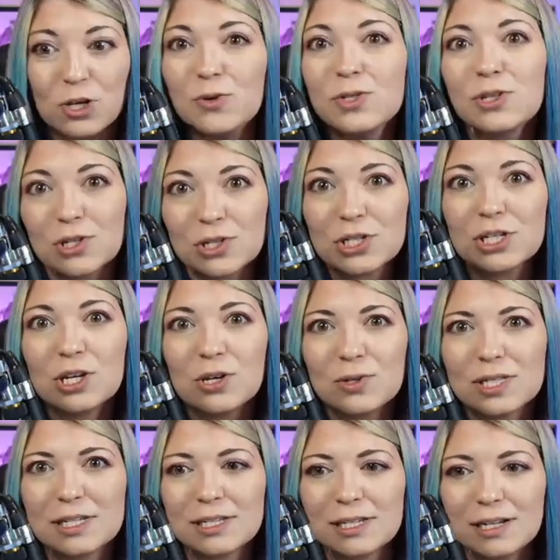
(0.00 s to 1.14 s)
users to
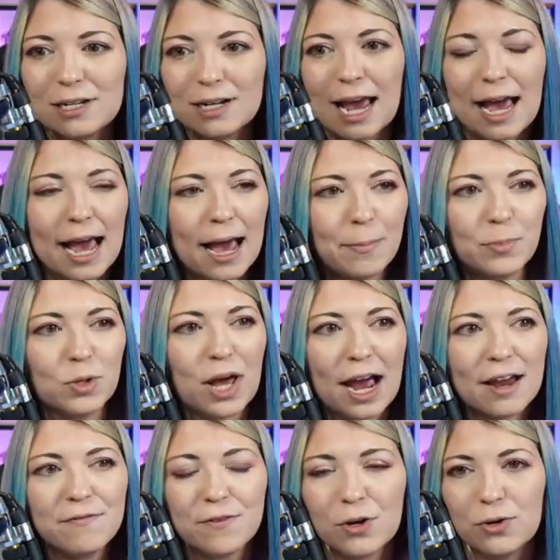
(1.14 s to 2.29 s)
use this in an Apple
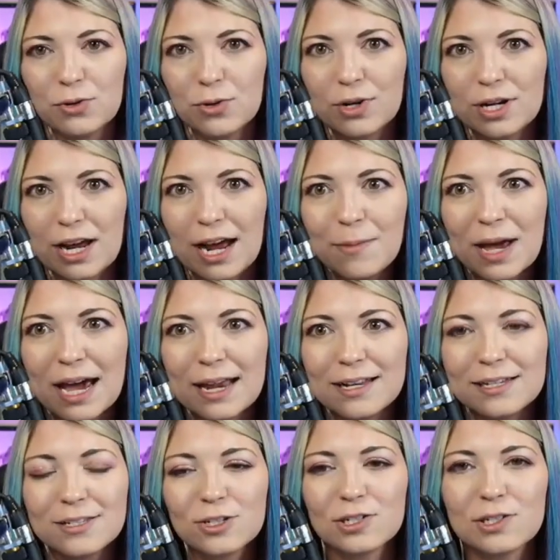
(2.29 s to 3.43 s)
iPhone or an
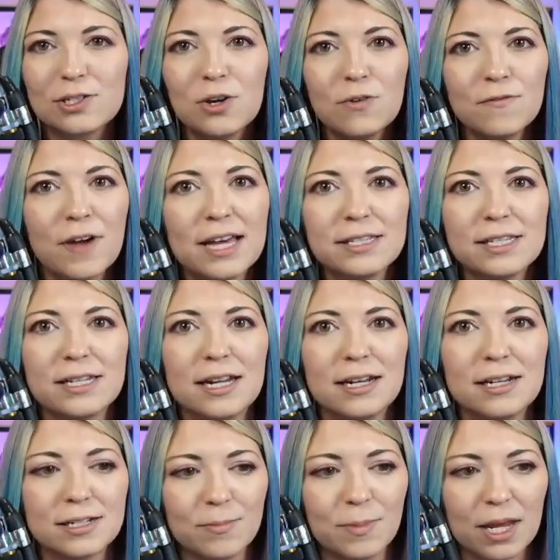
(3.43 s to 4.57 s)
iPad is just so
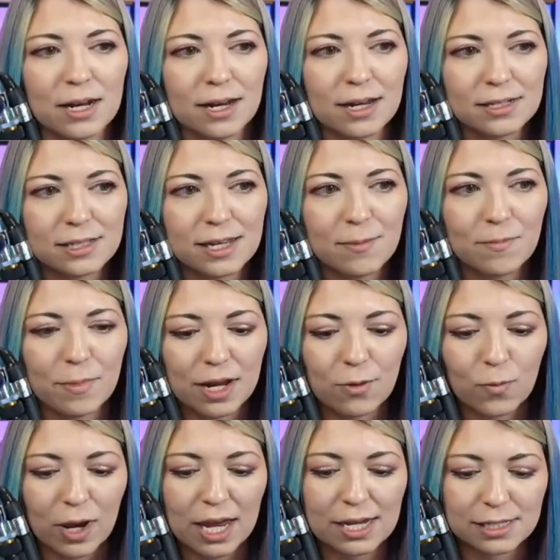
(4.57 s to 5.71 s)
fascinating to me. And I can see
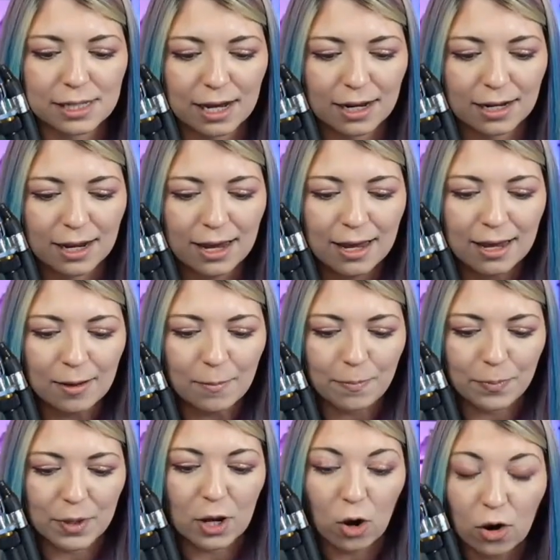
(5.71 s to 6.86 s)
many ways that
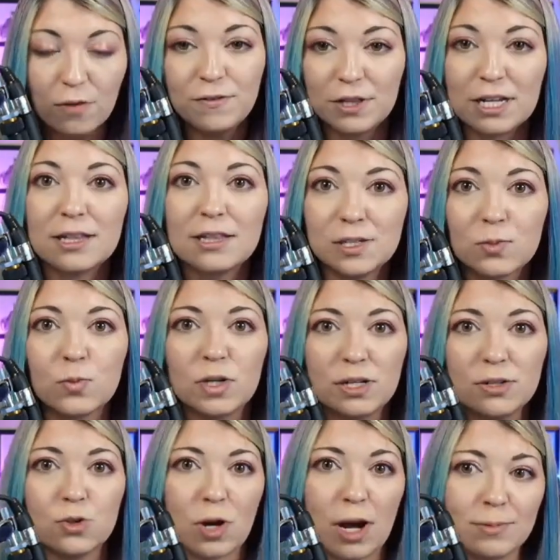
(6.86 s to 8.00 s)
hopefully this
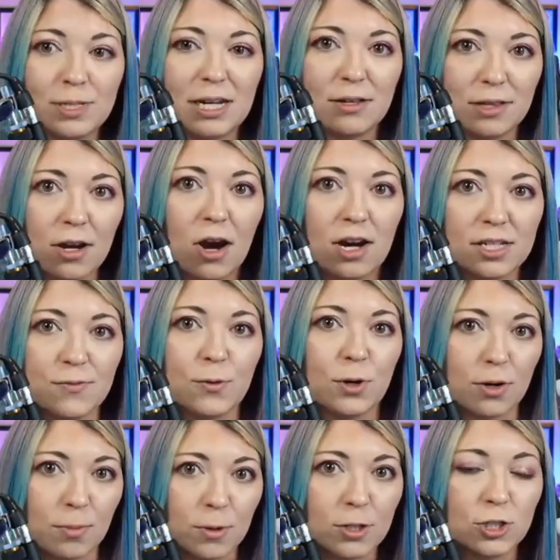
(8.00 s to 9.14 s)
will drop down the cost
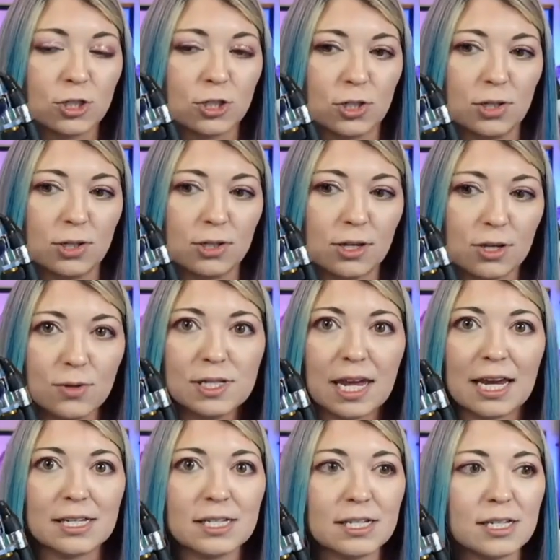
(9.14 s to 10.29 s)
for commercial use
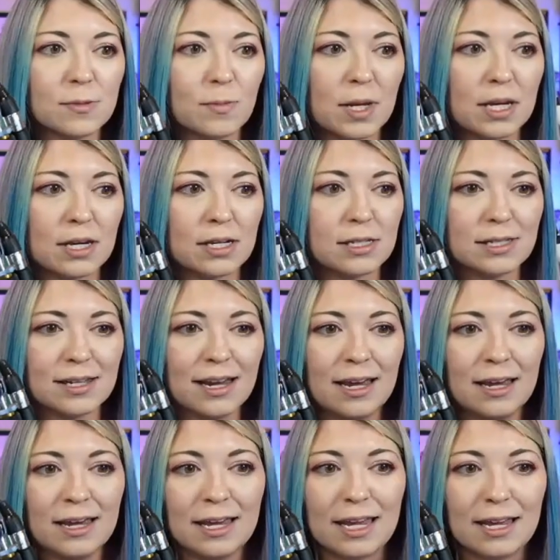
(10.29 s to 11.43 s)
cases because
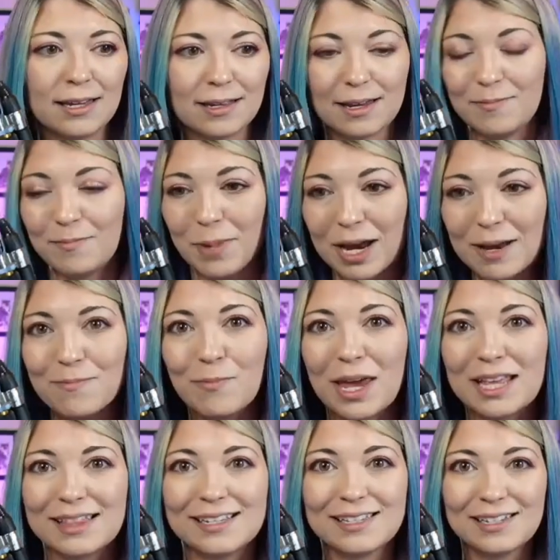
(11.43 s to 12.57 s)
it, it might
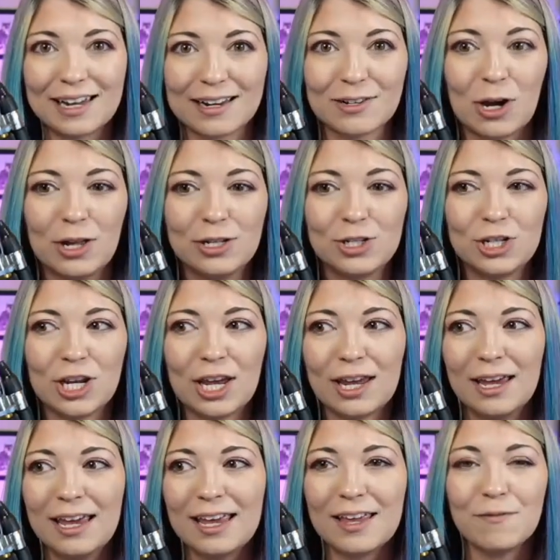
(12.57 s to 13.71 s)
make this
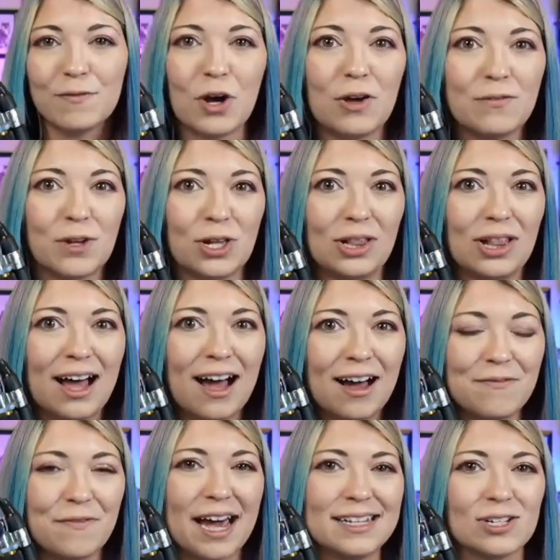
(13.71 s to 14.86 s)
technology evolve a
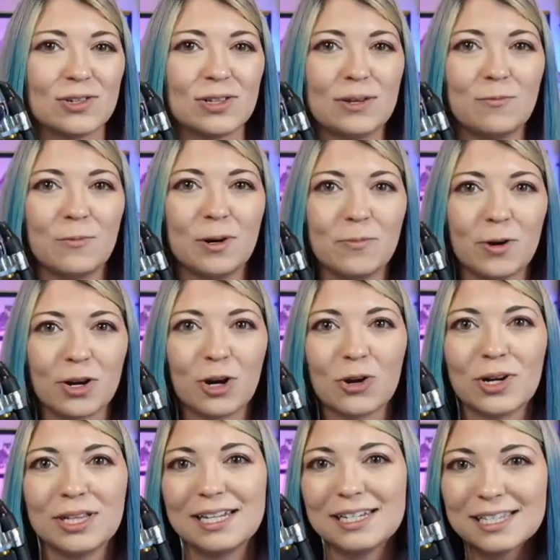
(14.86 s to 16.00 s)
lot faster than what we're
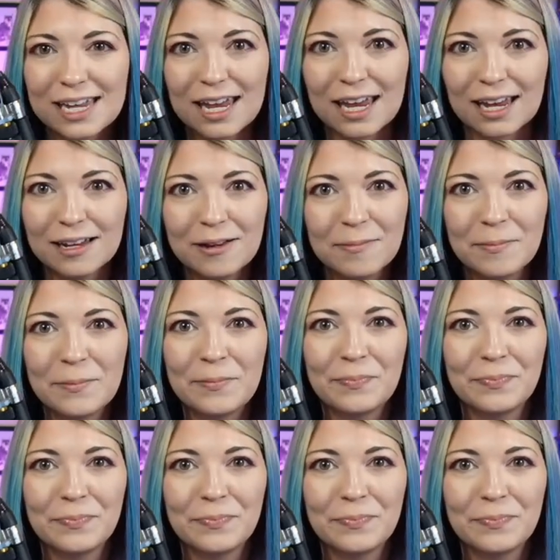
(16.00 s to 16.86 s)
currently seeing.